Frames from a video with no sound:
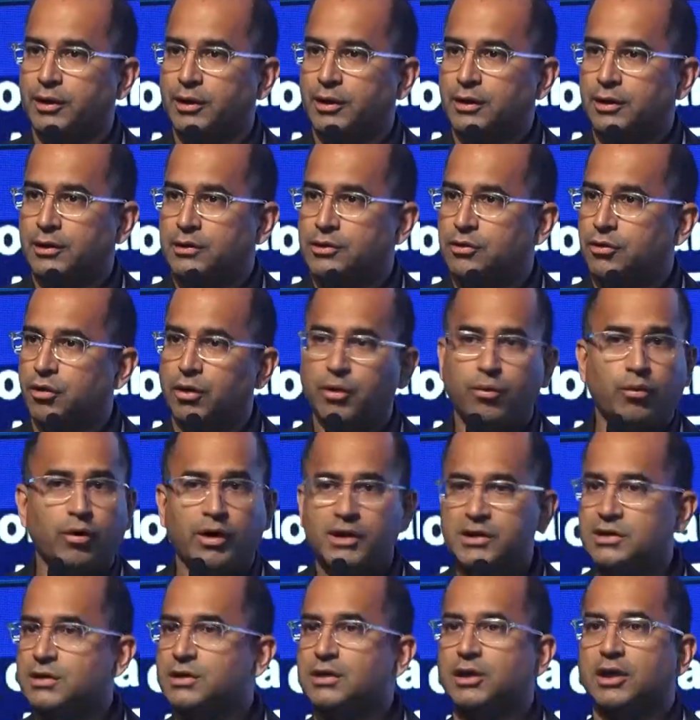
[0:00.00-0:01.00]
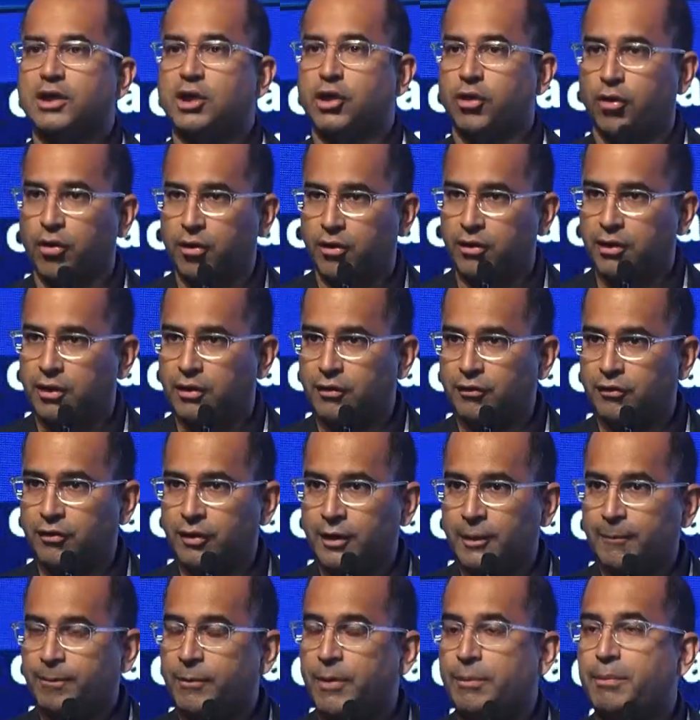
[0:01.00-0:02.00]
So it wasn't curative.
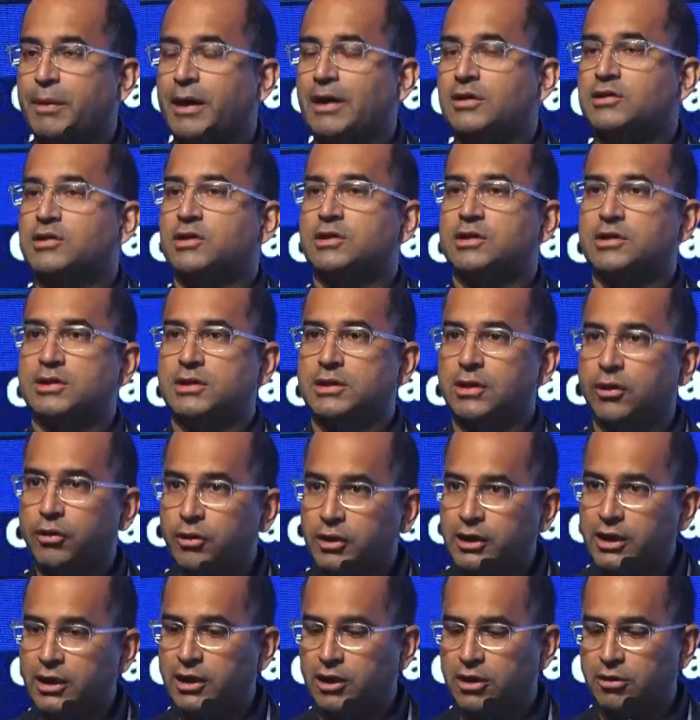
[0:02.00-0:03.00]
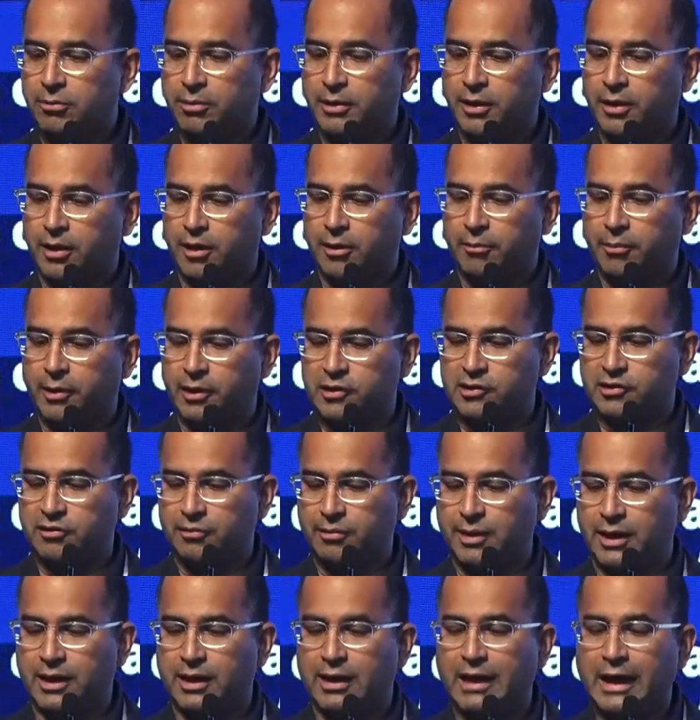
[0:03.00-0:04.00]
The patient still needed to be on a bunch of
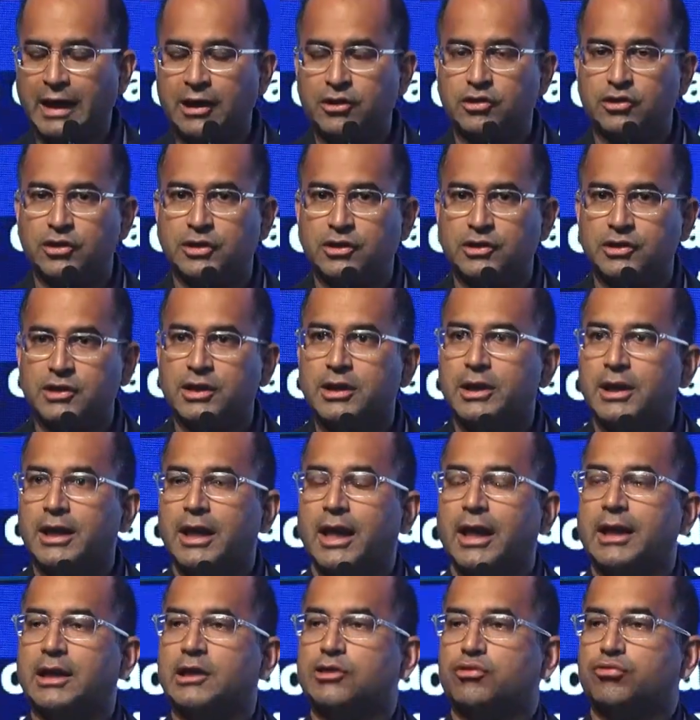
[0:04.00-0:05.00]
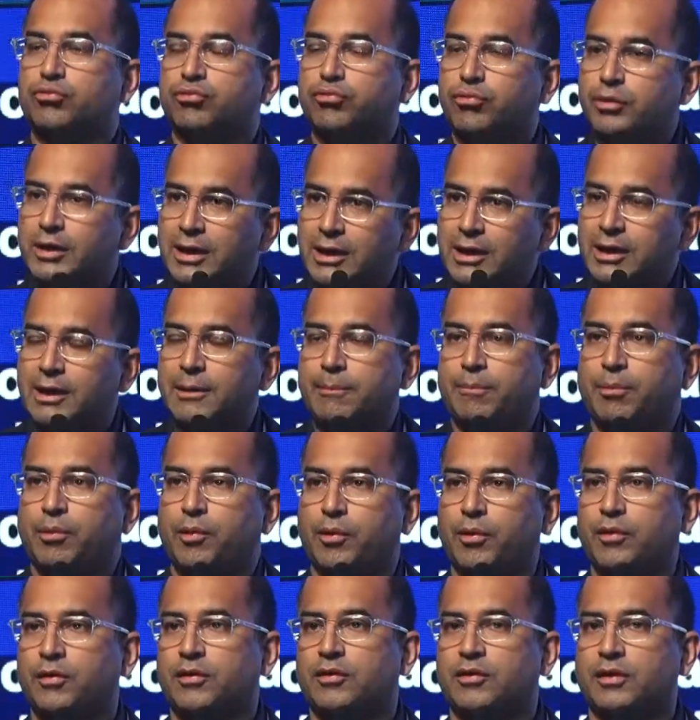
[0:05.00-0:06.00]
medications, and it's really
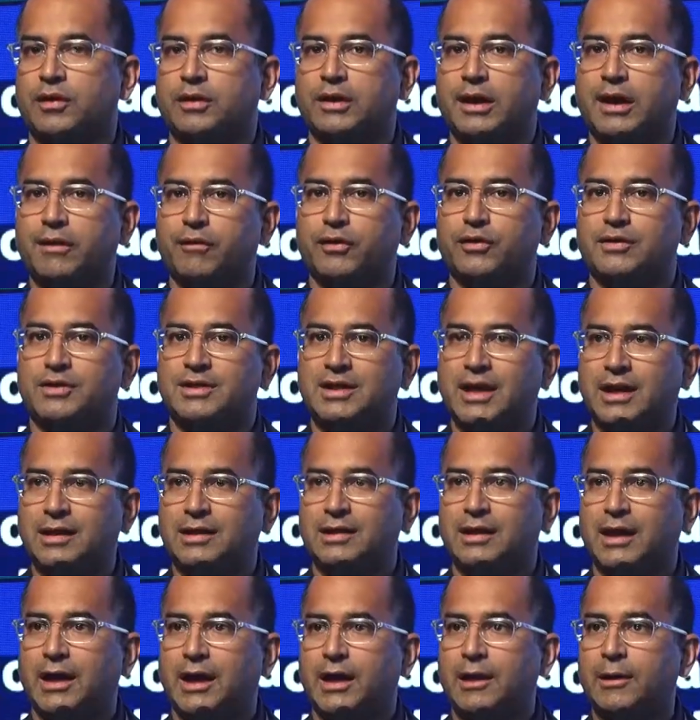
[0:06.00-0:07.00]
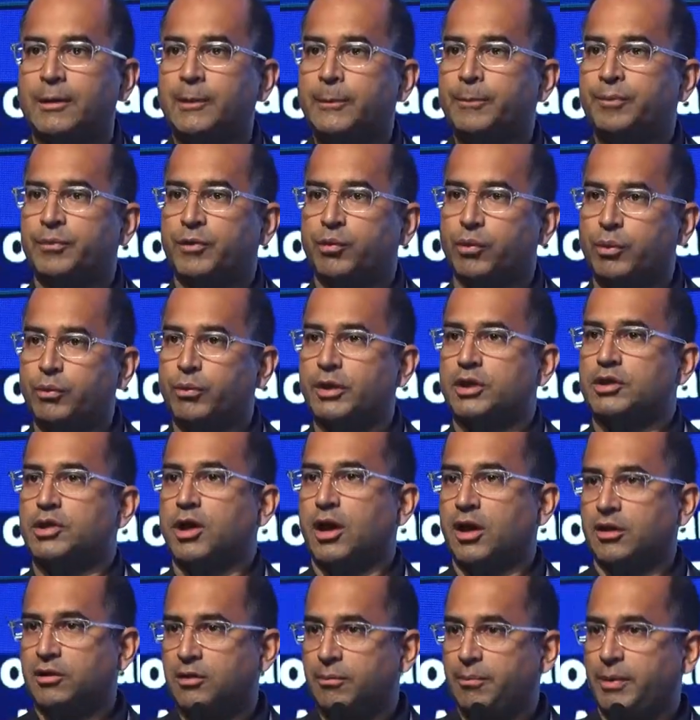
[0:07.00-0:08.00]
important to level set that when we talk
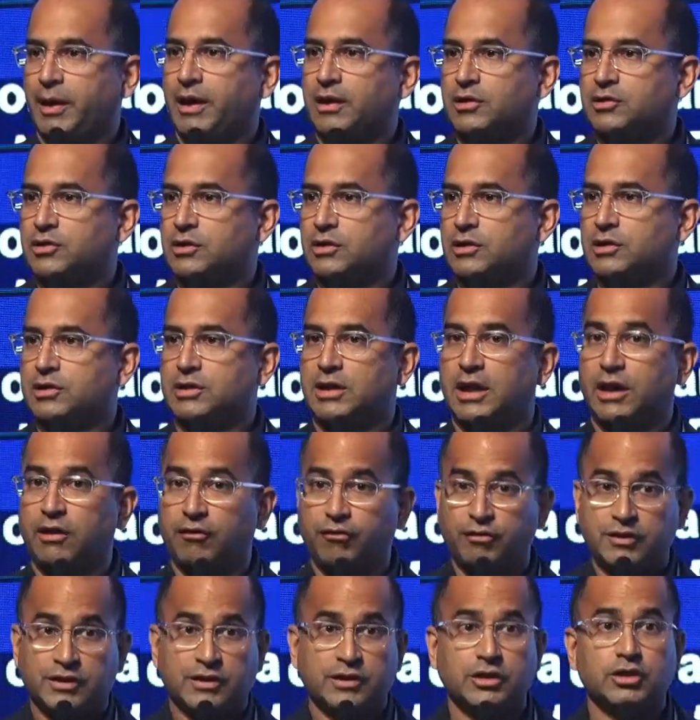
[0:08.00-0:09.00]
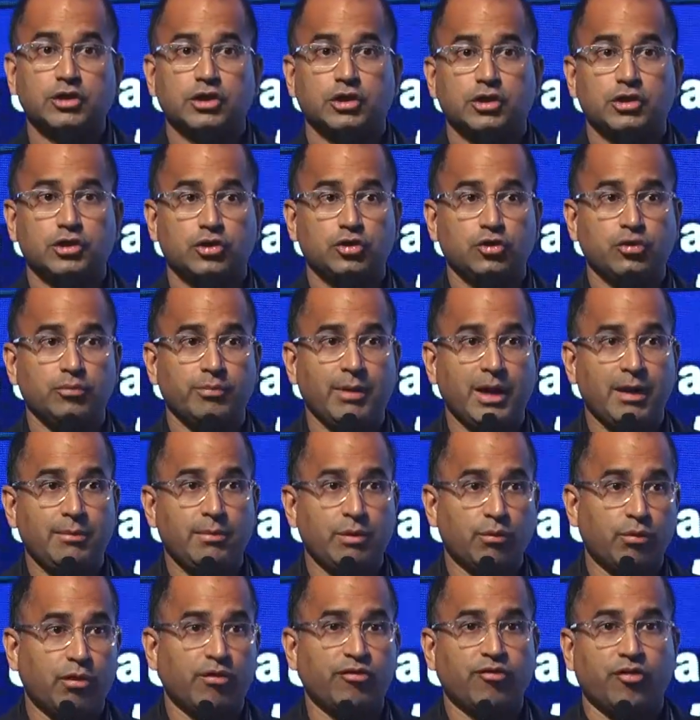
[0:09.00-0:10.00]
to patients and physicians who may be
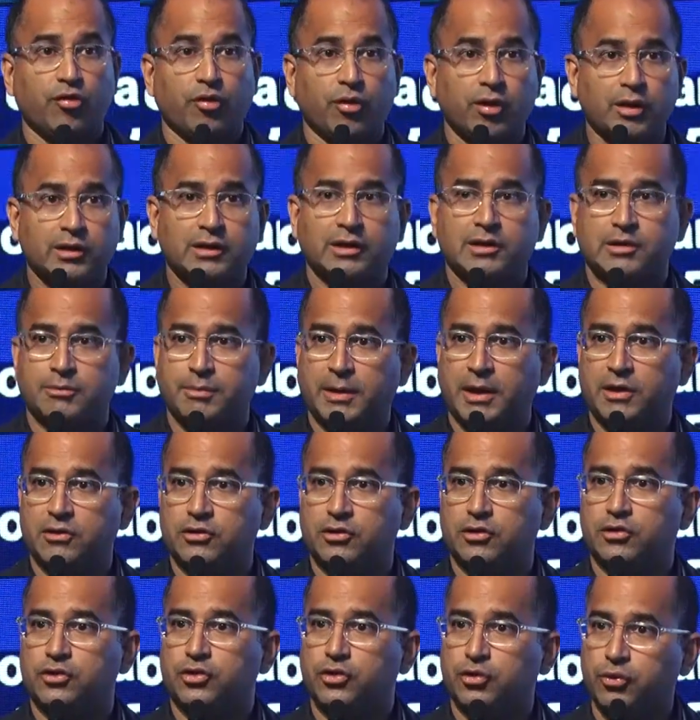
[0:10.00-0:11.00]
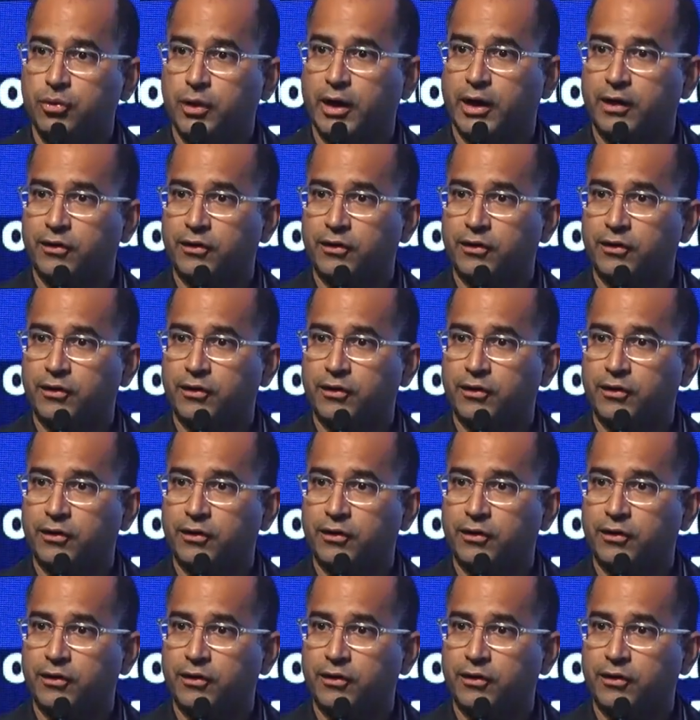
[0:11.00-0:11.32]
referring these patients to us.